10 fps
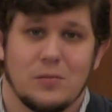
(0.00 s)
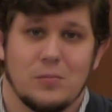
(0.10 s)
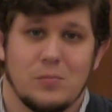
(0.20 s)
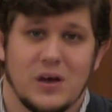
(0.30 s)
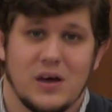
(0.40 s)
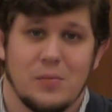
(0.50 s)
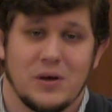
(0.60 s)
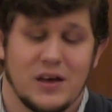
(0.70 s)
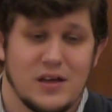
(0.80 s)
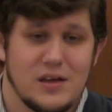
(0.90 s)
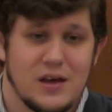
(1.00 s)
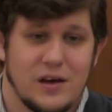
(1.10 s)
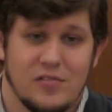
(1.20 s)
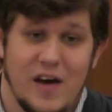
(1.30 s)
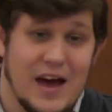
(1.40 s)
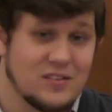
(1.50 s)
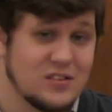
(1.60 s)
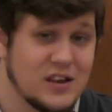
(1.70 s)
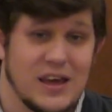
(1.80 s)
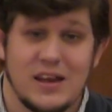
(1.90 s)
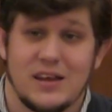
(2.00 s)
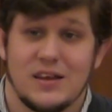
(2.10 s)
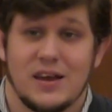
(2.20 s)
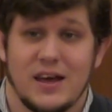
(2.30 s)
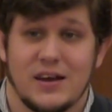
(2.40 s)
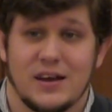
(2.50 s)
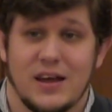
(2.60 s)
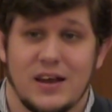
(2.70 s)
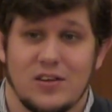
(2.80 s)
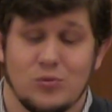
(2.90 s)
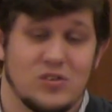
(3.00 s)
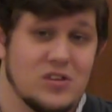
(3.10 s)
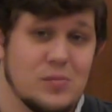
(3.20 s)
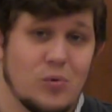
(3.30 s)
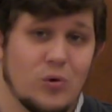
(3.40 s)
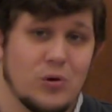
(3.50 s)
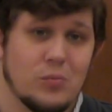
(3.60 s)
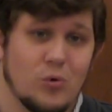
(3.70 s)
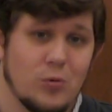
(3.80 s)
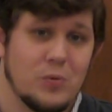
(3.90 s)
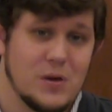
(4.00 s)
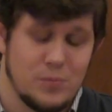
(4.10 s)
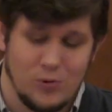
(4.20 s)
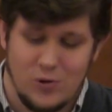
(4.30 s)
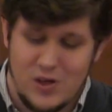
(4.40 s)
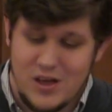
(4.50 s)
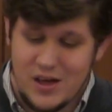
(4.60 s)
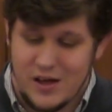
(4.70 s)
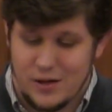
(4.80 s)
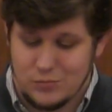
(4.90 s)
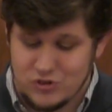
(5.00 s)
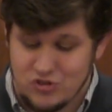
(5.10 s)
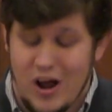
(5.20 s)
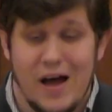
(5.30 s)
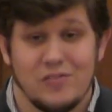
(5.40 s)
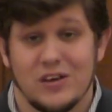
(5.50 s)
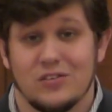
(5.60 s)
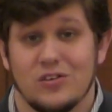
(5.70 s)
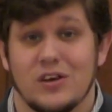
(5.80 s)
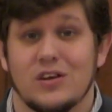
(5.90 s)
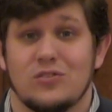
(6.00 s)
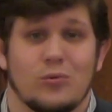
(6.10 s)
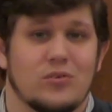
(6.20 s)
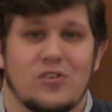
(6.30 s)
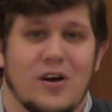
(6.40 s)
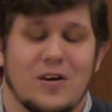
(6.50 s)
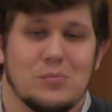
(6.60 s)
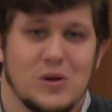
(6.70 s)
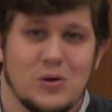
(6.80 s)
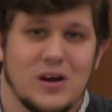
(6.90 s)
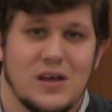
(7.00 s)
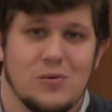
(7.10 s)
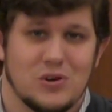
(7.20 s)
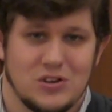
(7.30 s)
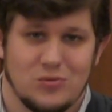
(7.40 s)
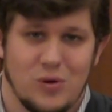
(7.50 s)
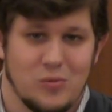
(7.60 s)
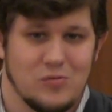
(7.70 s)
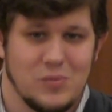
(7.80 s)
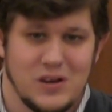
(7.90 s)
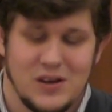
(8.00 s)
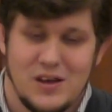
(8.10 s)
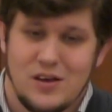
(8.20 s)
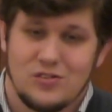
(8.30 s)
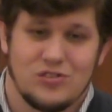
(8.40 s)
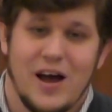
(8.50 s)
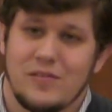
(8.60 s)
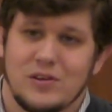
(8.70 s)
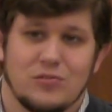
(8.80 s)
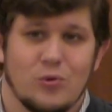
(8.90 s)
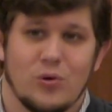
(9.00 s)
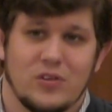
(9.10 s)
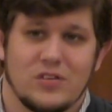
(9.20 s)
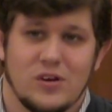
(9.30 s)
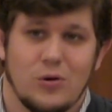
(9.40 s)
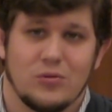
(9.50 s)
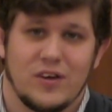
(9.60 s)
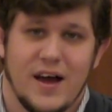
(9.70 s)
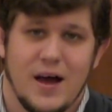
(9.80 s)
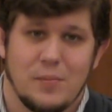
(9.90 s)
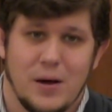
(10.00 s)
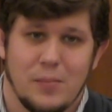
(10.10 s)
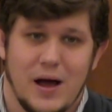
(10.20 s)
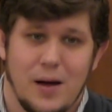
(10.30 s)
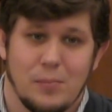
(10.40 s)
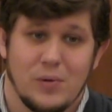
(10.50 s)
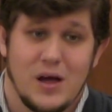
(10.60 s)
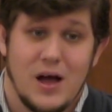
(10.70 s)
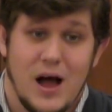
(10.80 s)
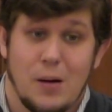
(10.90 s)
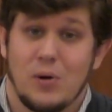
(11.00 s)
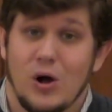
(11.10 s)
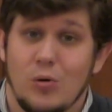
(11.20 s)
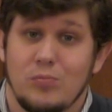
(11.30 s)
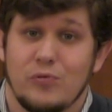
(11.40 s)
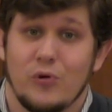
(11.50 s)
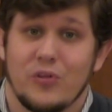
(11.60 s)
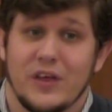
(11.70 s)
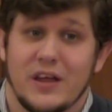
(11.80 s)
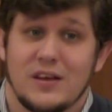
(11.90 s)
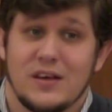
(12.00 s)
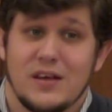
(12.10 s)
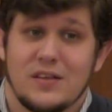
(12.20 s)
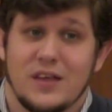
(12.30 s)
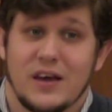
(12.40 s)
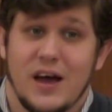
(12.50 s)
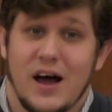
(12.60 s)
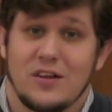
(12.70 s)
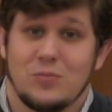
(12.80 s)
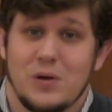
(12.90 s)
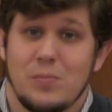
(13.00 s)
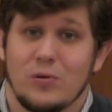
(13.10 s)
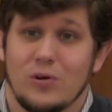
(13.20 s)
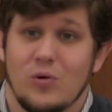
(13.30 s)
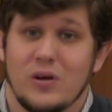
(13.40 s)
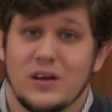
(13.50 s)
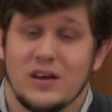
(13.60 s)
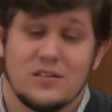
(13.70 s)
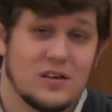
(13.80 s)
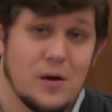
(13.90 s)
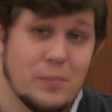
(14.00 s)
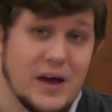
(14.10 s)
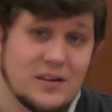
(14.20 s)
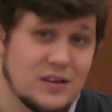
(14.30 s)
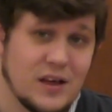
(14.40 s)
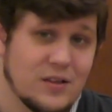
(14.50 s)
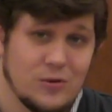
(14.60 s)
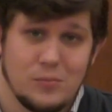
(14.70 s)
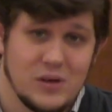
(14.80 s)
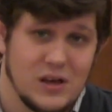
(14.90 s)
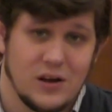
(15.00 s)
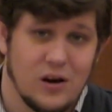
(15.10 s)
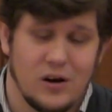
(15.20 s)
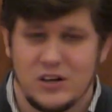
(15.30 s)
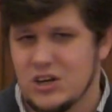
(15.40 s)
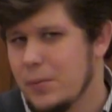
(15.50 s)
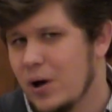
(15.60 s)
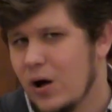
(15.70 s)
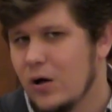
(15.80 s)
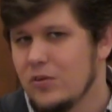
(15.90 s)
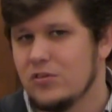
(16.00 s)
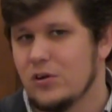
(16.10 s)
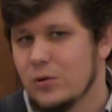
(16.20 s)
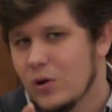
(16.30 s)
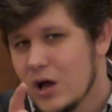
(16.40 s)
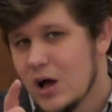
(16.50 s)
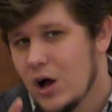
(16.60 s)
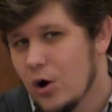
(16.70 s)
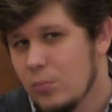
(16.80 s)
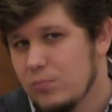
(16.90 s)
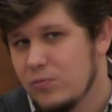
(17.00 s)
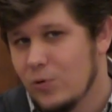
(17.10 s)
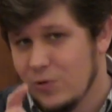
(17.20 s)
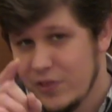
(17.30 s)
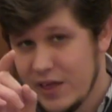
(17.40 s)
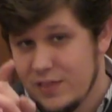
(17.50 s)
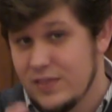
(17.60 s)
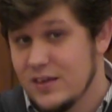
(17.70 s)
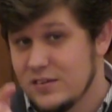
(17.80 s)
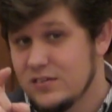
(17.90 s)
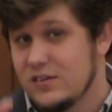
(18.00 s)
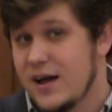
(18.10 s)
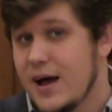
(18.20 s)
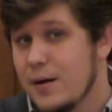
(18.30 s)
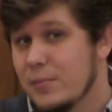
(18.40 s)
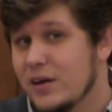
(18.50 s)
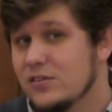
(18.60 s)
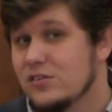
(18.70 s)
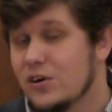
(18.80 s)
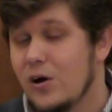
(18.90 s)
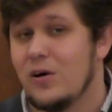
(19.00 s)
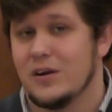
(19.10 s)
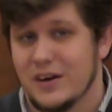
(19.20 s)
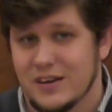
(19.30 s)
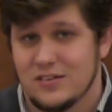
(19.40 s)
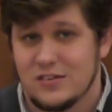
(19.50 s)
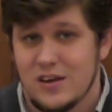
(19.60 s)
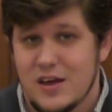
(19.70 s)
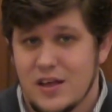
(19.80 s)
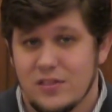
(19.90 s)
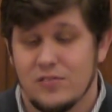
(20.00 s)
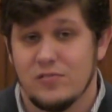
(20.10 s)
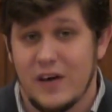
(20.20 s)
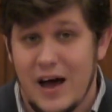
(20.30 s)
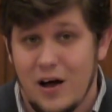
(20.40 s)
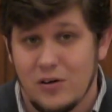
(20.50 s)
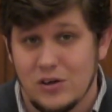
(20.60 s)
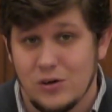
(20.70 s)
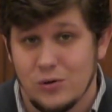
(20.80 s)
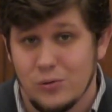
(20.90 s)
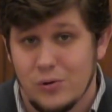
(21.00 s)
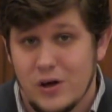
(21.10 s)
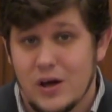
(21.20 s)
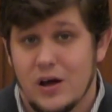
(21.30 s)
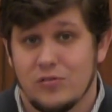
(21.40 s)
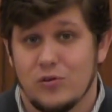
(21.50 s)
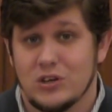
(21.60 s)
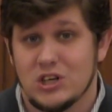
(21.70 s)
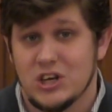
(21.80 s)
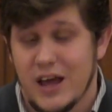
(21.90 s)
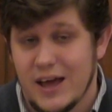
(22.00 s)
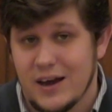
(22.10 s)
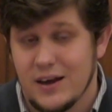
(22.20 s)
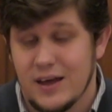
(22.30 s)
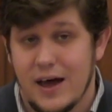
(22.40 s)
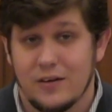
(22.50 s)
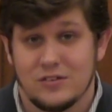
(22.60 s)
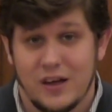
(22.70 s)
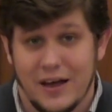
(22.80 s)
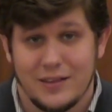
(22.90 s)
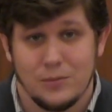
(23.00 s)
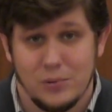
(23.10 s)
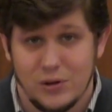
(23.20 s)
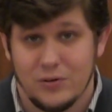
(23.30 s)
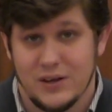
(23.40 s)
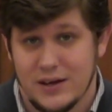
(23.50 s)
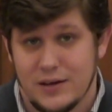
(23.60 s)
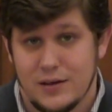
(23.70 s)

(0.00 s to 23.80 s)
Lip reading: becoming vaccinated and as we see more and more people striving to get towards herd immunity, which is what we've been striving for this whole time. I'm hopeful that God's people are going to get to come back together and be encouraged. I'm also hopeful that this time has taught us the value of Christianity outside the building,